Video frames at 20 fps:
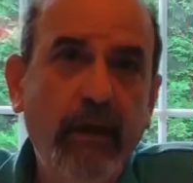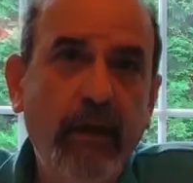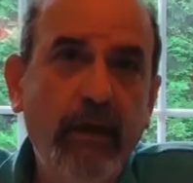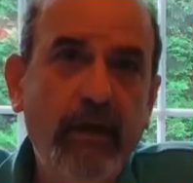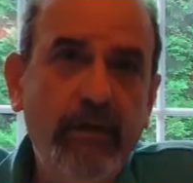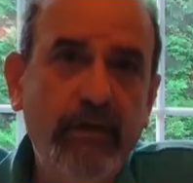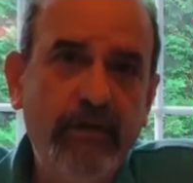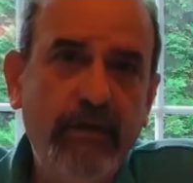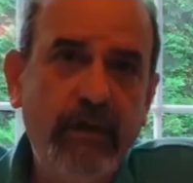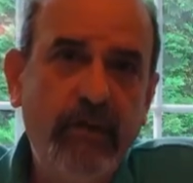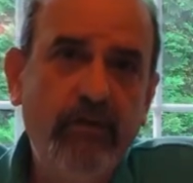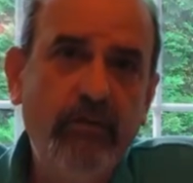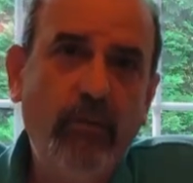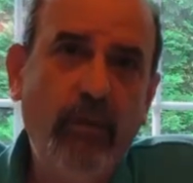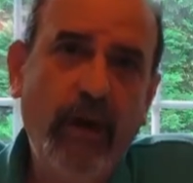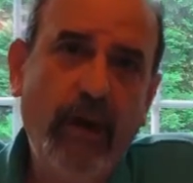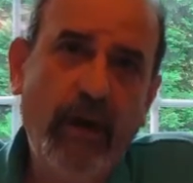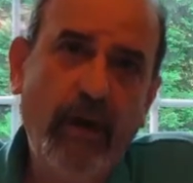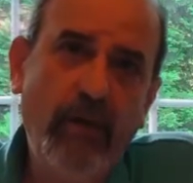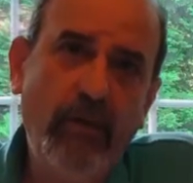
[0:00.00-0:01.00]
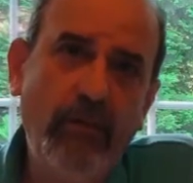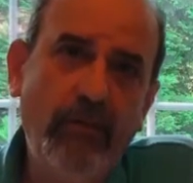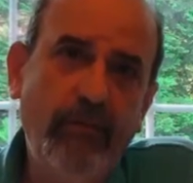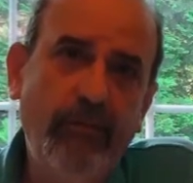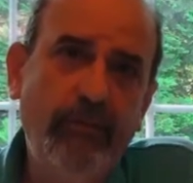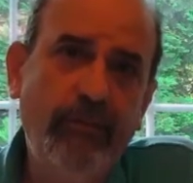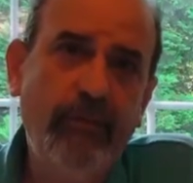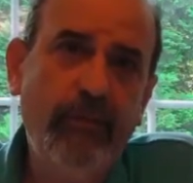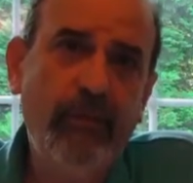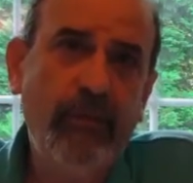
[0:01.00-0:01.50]
He says,
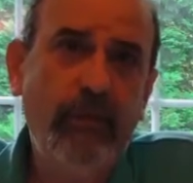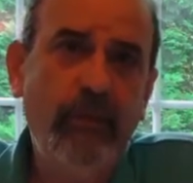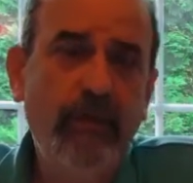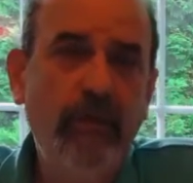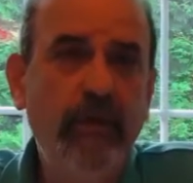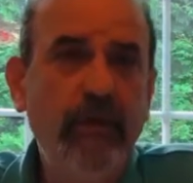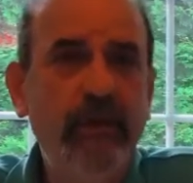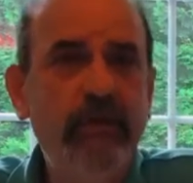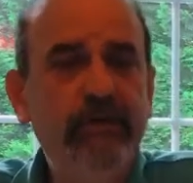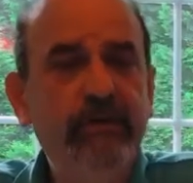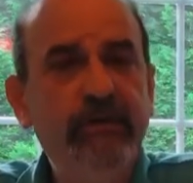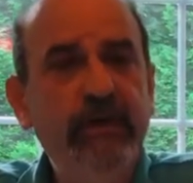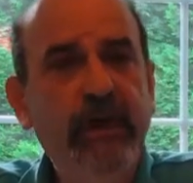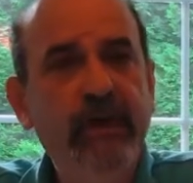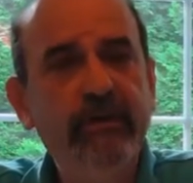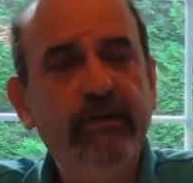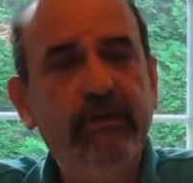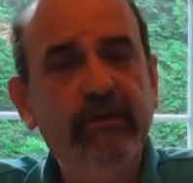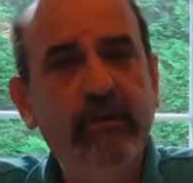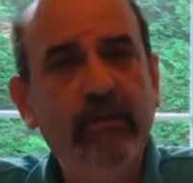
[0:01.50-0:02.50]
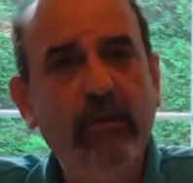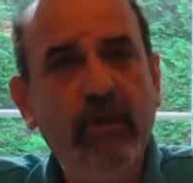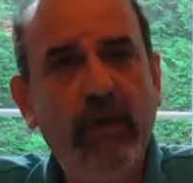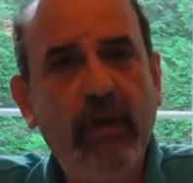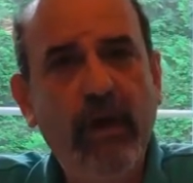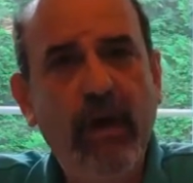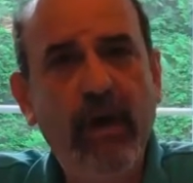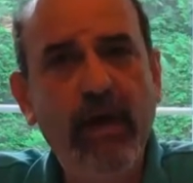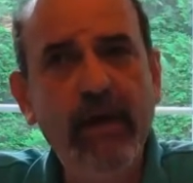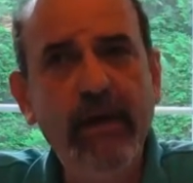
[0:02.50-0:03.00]
well, he says, when
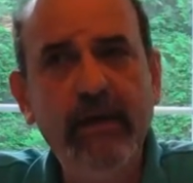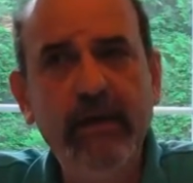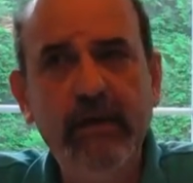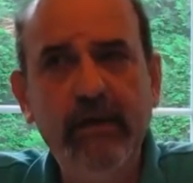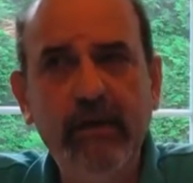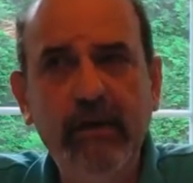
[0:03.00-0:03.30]
I